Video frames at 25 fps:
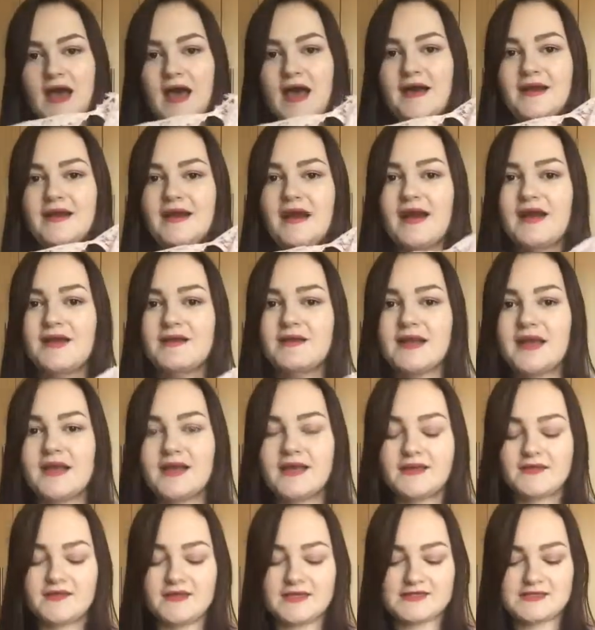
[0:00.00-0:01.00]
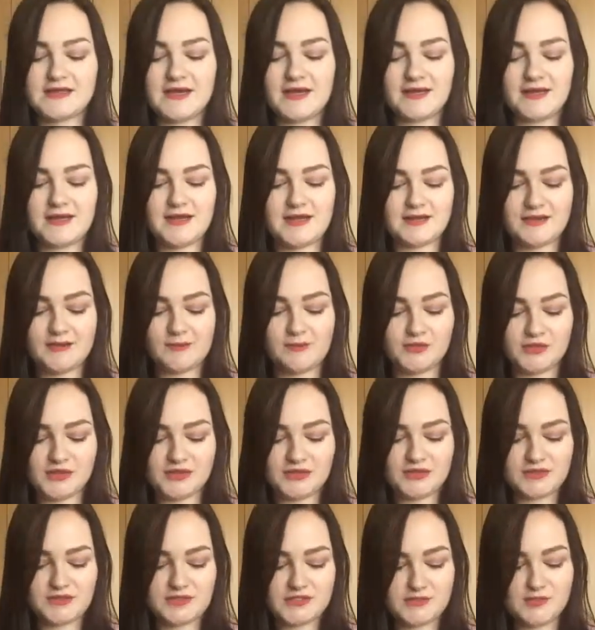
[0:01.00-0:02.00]
And I like these high neck
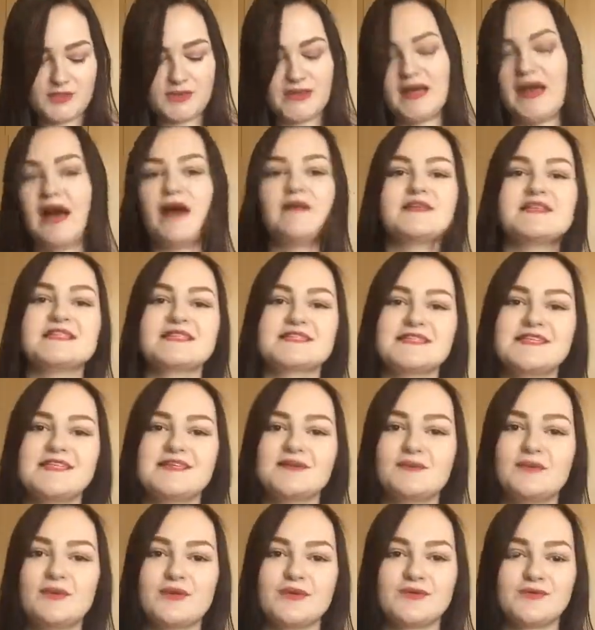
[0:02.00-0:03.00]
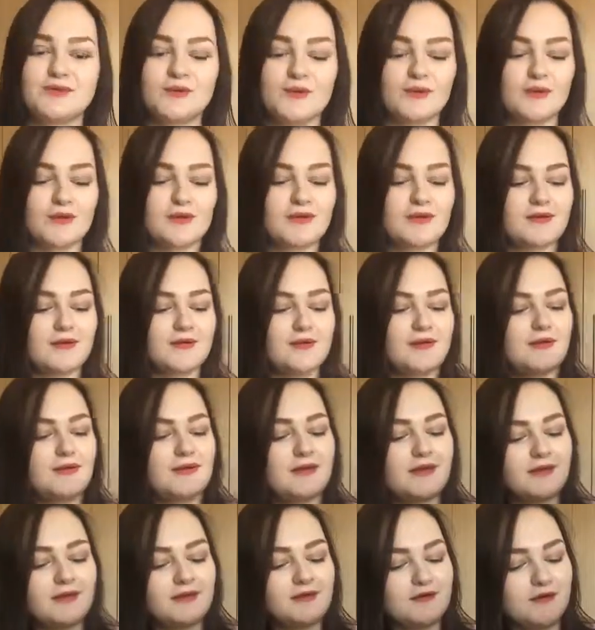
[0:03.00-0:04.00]
bras, but I haven't seen them with no
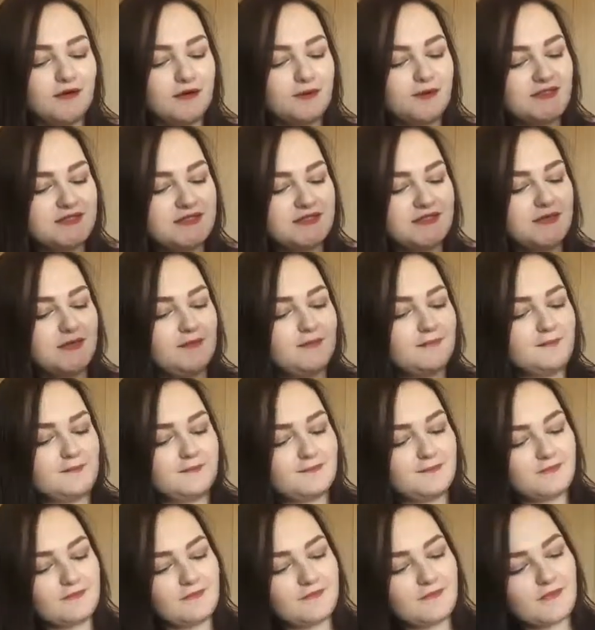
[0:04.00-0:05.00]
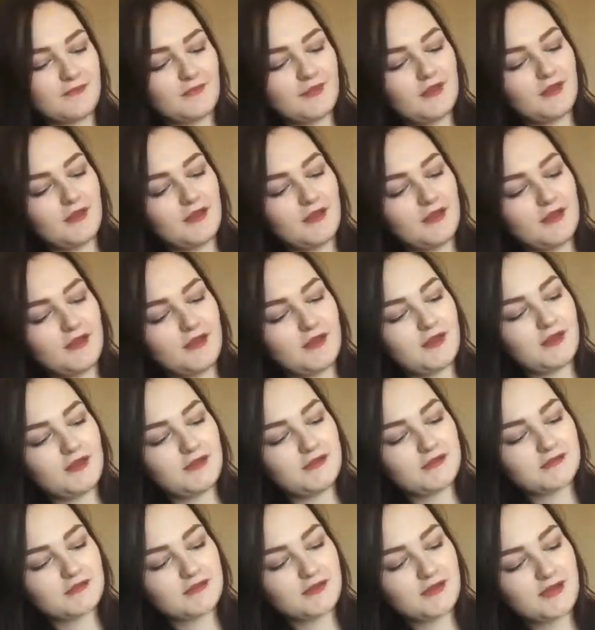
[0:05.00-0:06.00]
like cups to them.
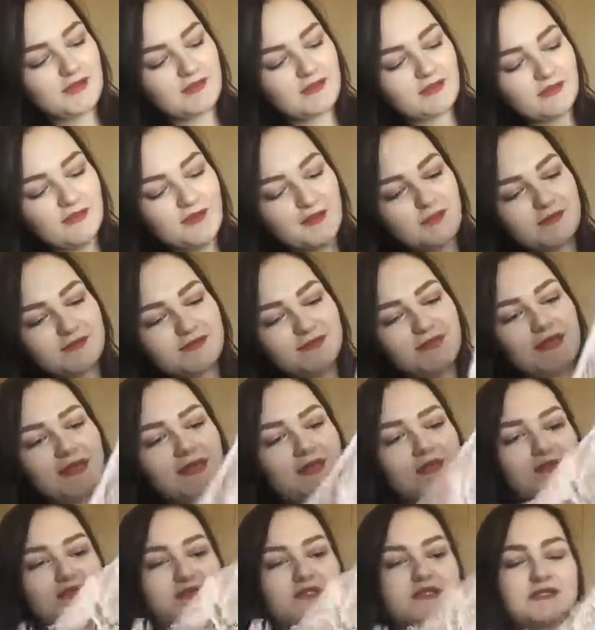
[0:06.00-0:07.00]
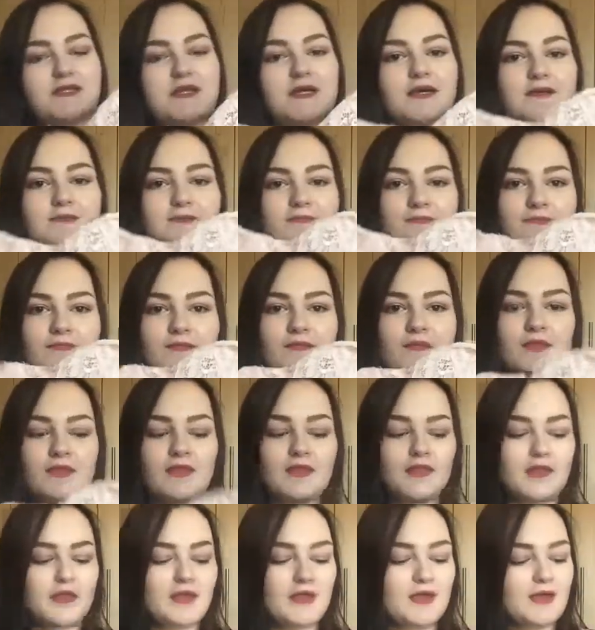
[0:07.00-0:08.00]
So I thought it was really interesting.
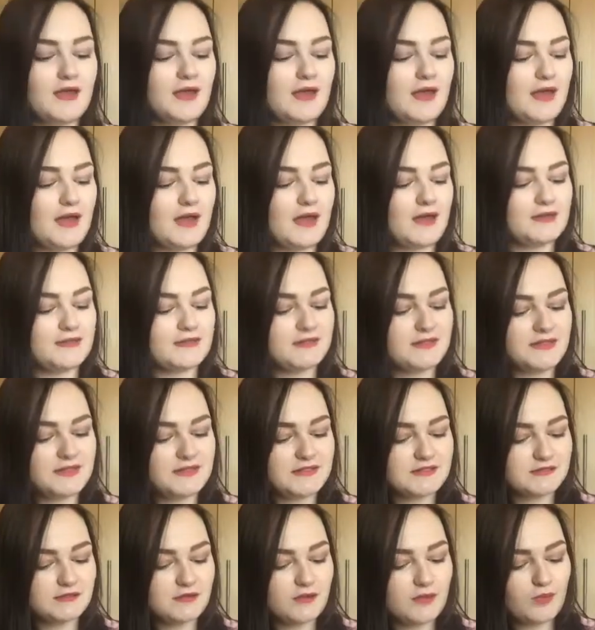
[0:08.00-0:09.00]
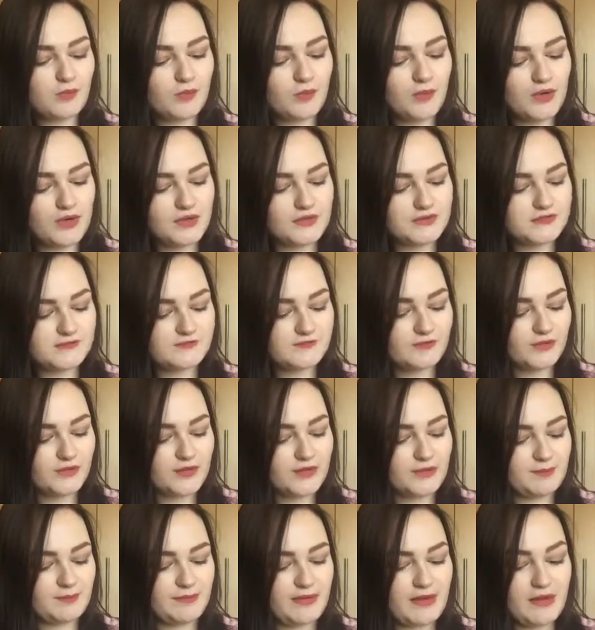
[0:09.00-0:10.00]
And this was
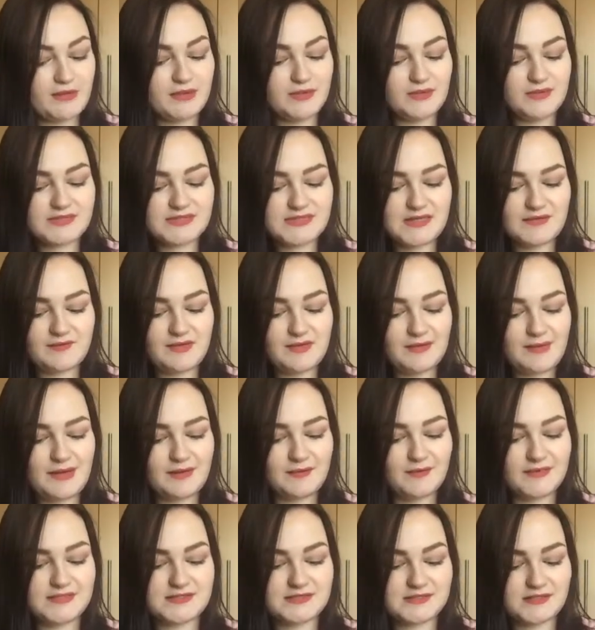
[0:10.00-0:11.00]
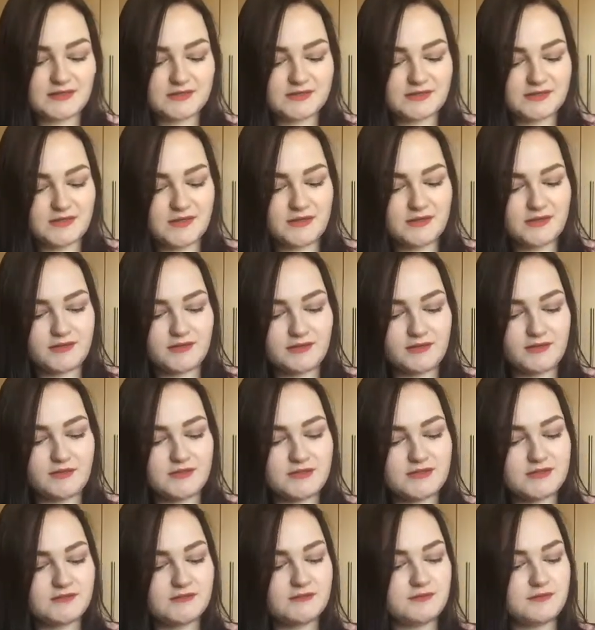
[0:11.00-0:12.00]
£14, it was £7 in the sale, so I
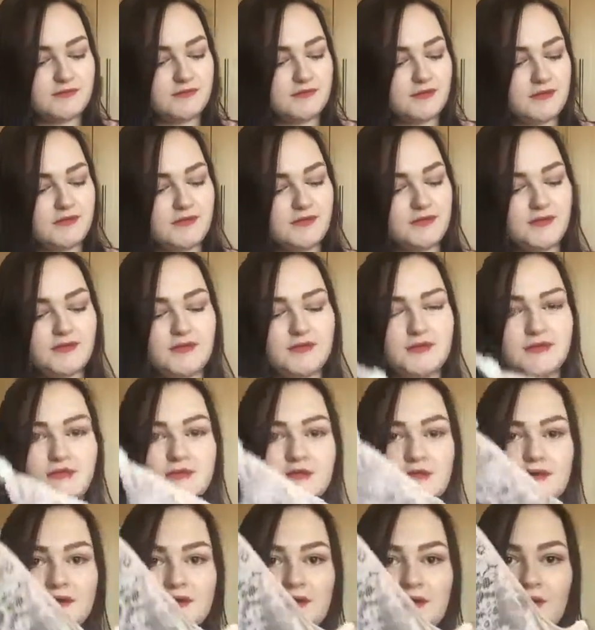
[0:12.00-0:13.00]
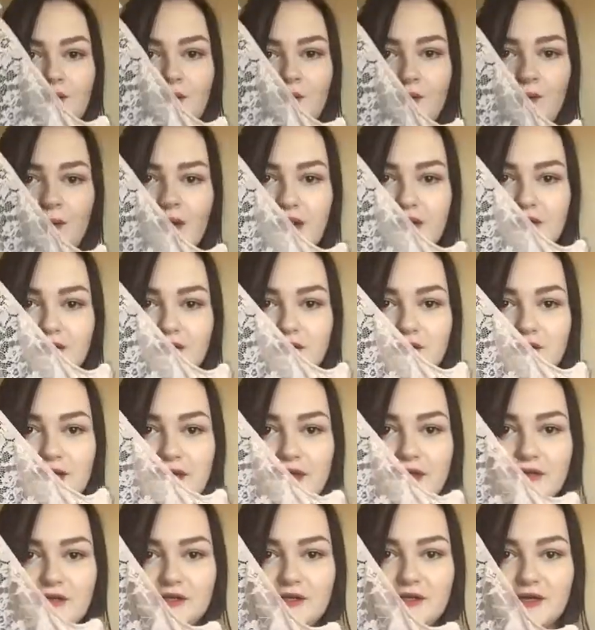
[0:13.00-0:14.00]
thought, why not?
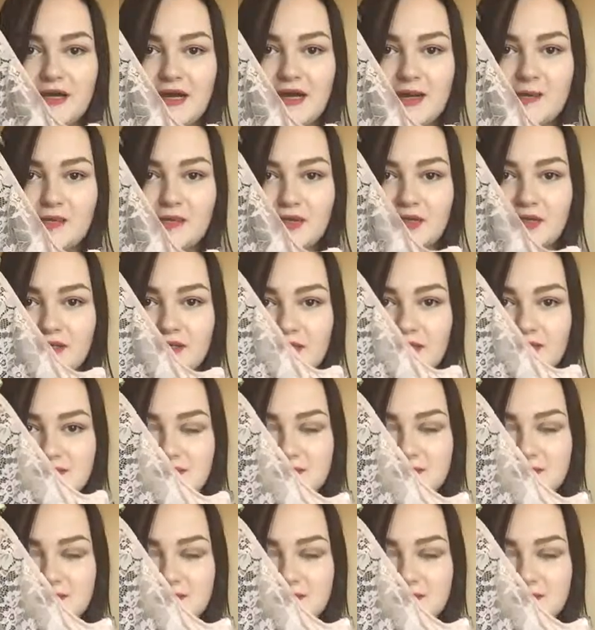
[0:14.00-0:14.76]
Like, look how pretty that is.